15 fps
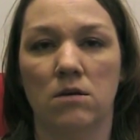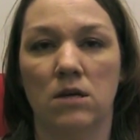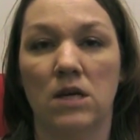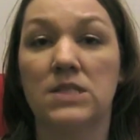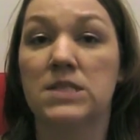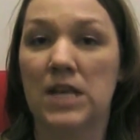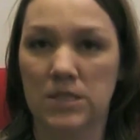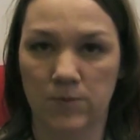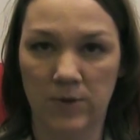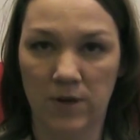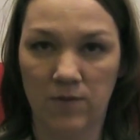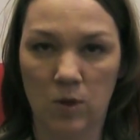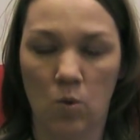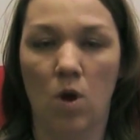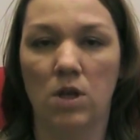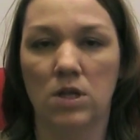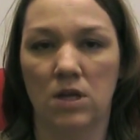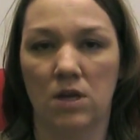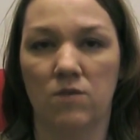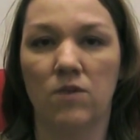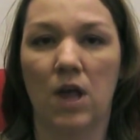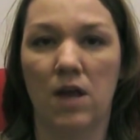assessment of the quality
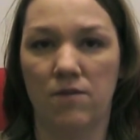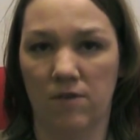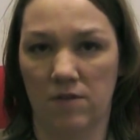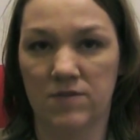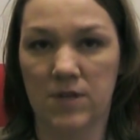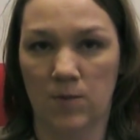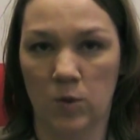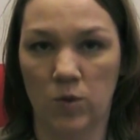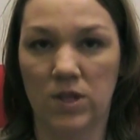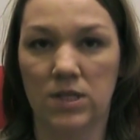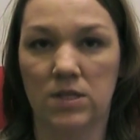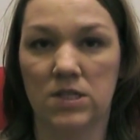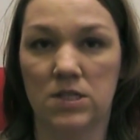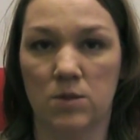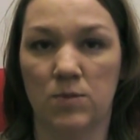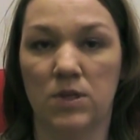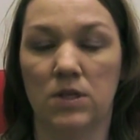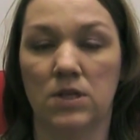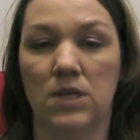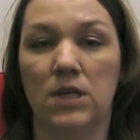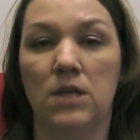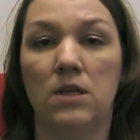of life of someone with a
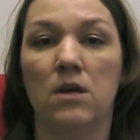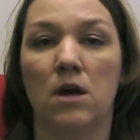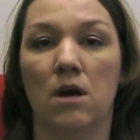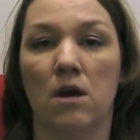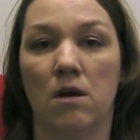disability